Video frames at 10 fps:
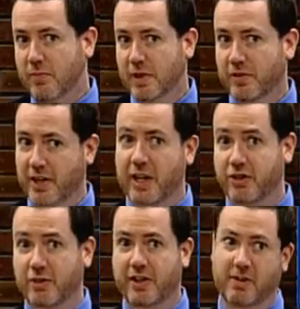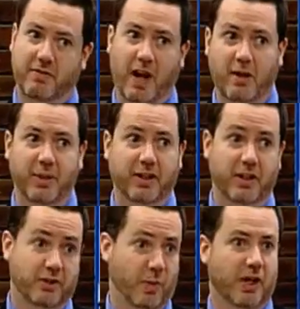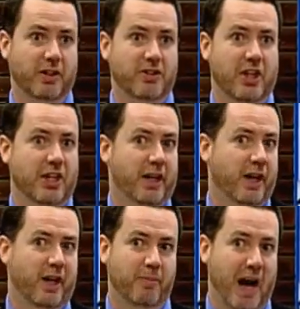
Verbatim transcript: the nature of the environment as well as um,